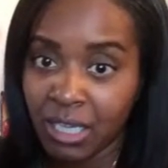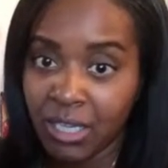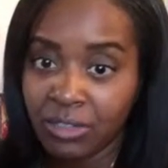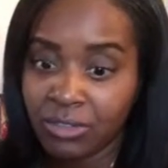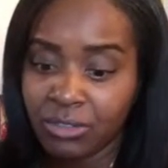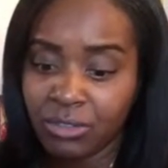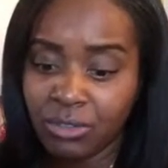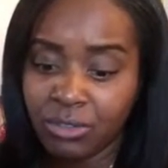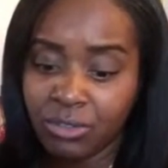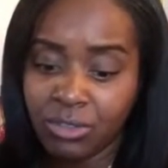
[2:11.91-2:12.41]

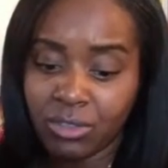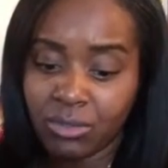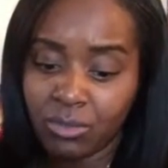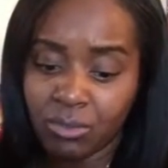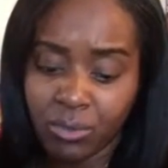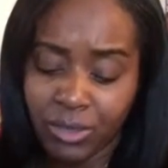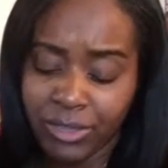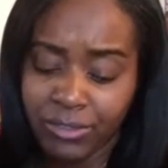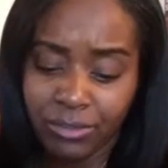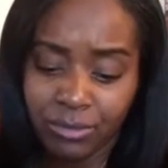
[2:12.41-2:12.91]
You
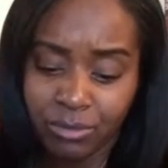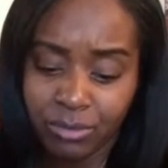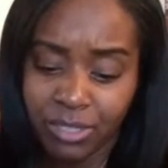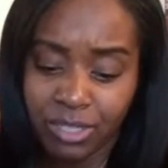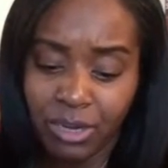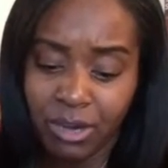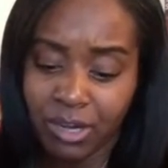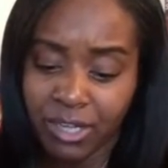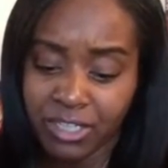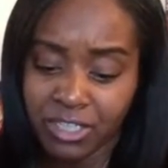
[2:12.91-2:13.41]
went through the
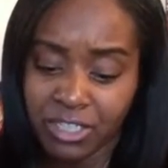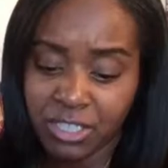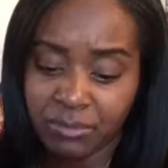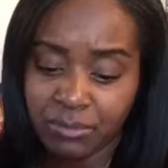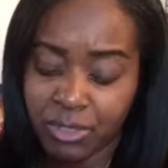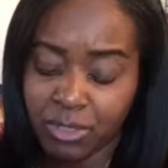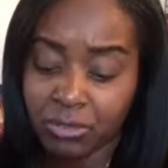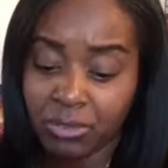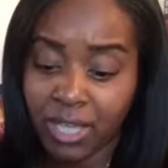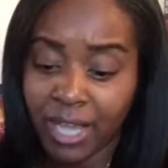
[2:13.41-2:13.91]
hardship.
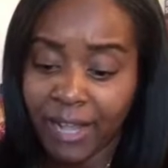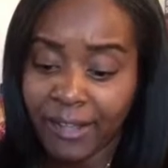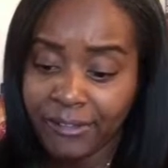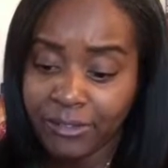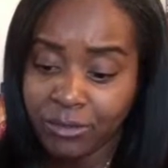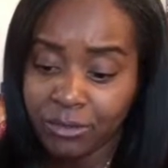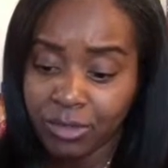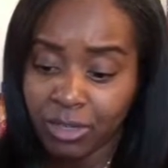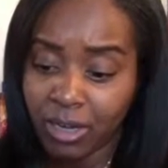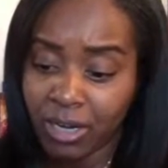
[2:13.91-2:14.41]
You got
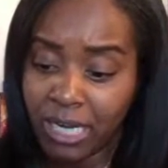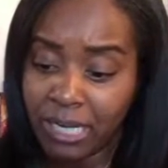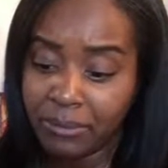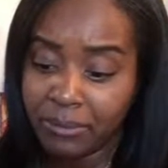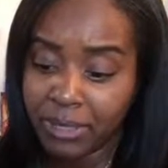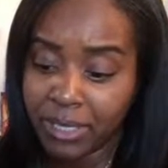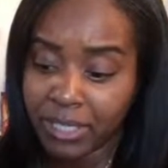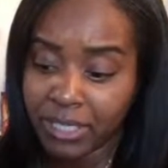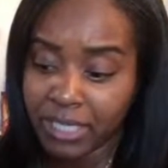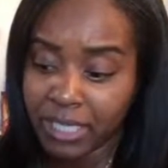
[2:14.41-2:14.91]
through the hard
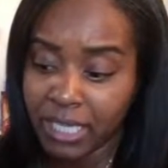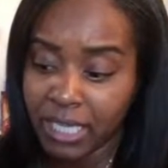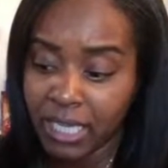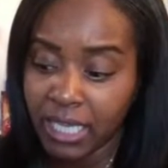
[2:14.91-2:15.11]
work.